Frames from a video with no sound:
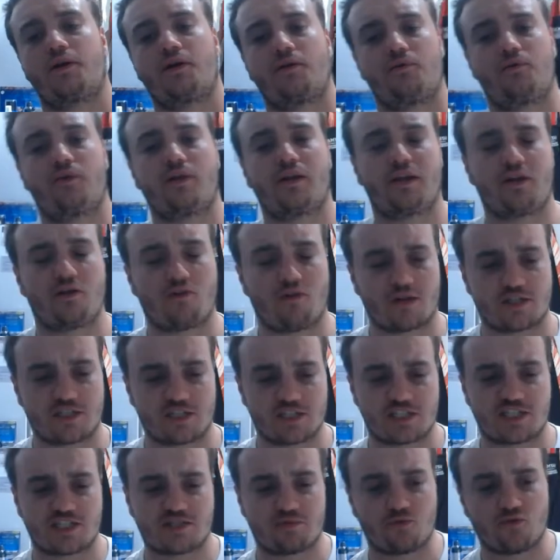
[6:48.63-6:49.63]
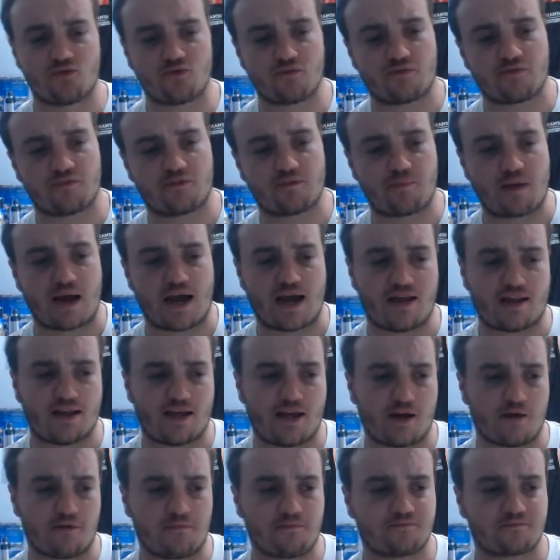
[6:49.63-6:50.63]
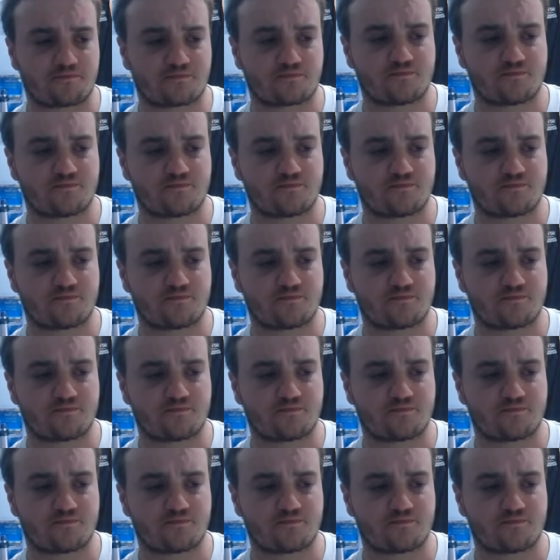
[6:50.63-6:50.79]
Really nice and smooth for a pale ale.